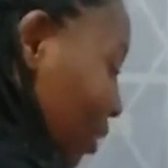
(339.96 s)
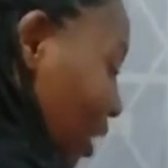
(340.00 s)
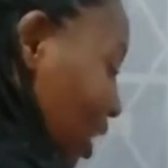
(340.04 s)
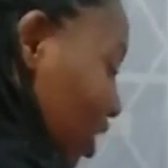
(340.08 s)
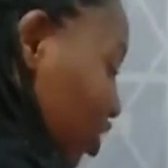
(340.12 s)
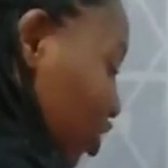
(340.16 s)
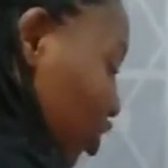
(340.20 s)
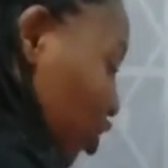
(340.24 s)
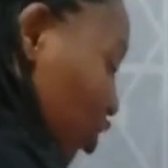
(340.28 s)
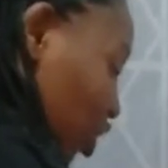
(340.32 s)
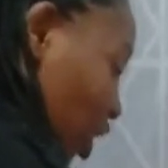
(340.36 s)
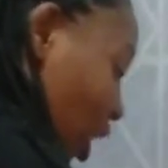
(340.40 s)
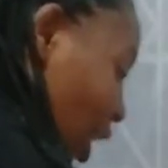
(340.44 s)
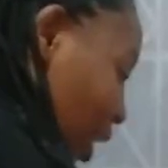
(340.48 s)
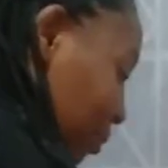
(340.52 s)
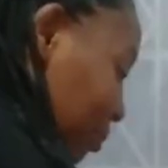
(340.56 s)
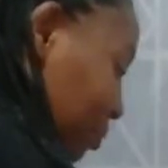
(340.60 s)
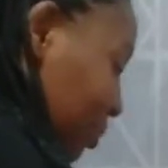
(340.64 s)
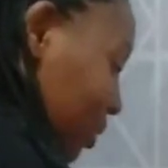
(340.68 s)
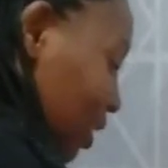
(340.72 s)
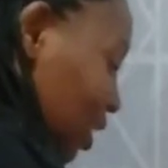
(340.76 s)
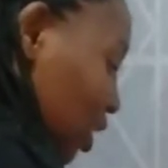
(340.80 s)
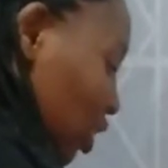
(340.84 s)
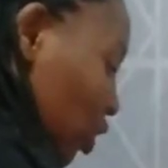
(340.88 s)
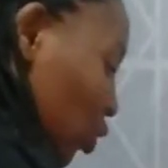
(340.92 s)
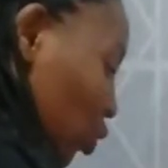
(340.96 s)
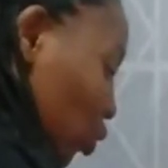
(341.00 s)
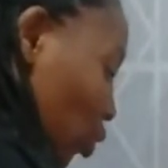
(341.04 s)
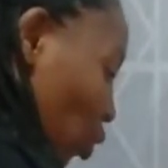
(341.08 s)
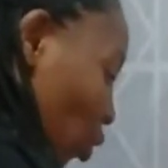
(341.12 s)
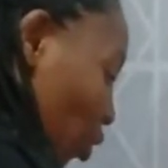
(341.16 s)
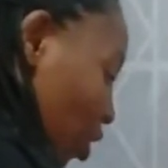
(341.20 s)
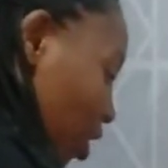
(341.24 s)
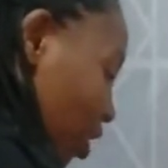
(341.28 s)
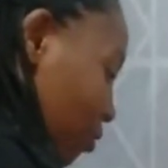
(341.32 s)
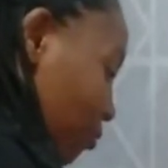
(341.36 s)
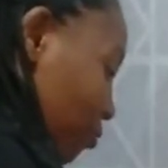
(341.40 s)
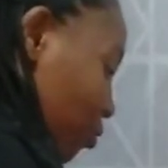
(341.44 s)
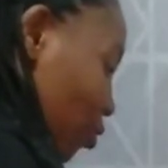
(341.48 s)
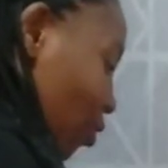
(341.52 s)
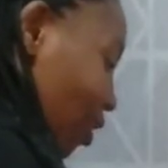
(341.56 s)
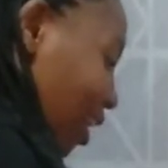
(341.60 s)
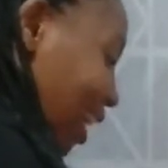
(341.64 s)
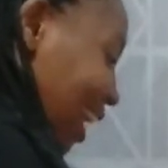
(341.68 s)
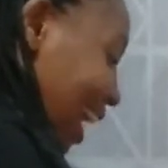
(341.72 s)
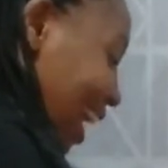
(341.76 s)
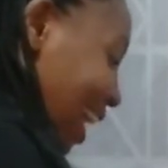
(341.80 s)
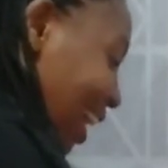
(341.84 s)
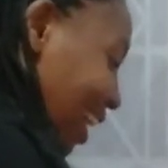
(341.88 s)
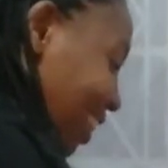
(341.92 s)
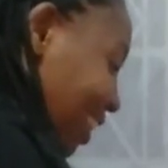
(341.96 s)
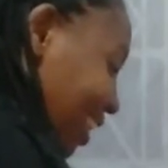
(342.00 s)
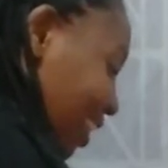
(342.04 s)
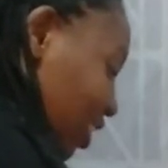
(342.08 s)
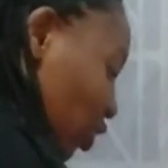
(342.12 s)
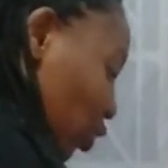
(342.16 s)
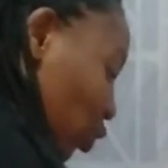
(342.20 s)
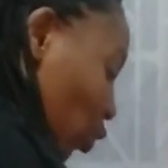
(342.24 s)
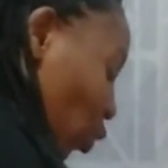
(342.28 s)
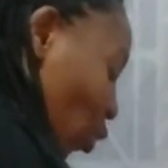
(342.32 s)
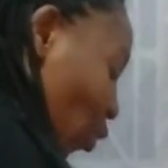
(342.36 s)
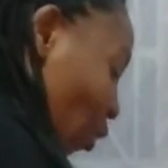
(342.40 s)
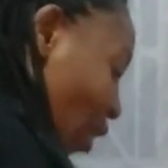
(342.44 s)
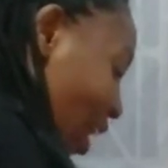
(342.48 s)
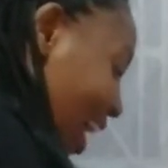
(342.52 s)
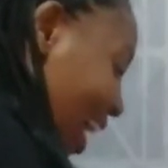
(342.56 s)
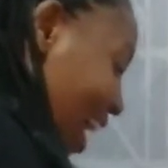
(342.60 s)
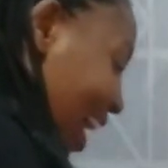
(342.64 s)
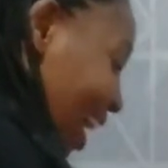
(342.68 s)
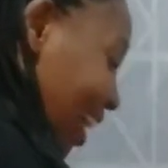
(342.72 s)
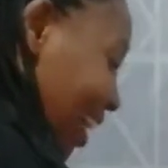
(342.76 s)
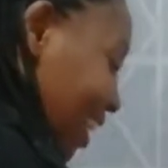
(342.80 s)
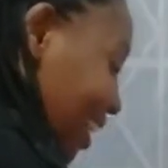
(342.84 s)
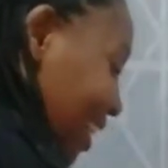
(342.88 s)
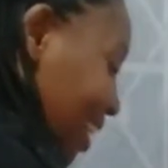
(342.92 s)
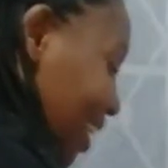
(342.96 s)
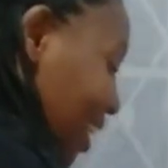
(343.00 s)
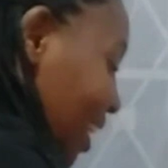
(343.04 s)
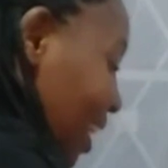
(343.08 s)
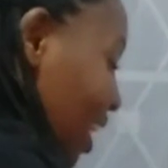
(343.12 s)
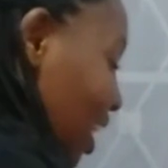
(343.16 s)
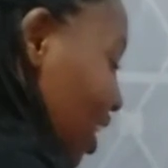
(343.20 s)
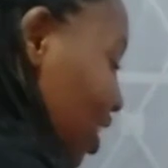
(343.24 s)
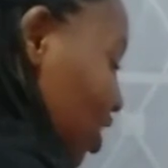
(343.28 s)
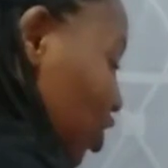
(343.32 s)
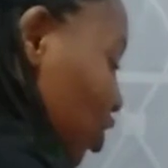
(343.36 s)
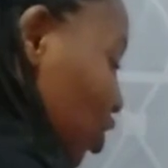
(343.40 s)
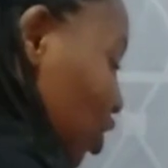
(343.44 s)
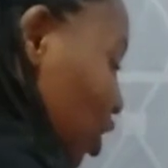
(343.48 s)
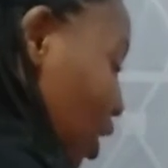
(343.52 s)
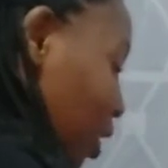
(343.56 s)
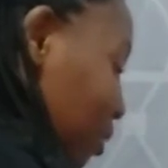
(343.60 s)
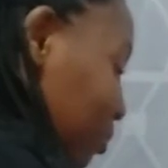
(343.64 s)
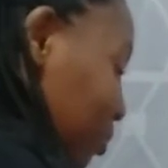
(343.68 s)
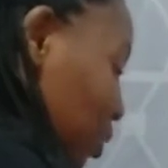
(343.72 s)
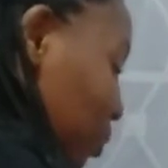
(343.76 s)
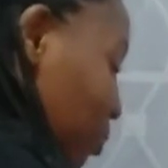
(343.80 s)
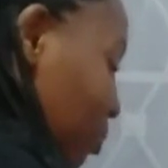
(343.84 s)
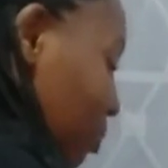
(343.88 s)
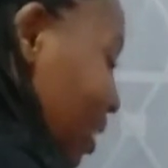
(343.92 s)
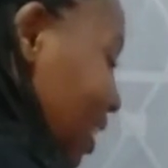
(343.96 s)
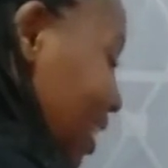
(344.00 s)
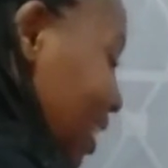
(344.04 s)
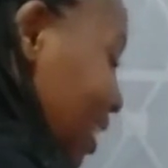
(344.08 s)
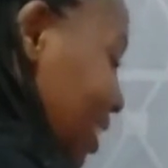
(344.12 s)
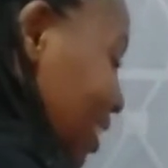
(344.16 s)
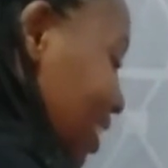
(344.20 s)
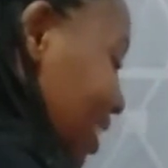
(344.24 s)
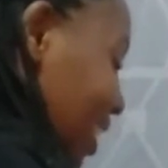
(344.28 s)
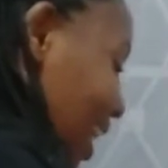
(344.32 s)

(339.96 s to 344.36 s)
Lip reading: shapes. So if you like the squared shapes, please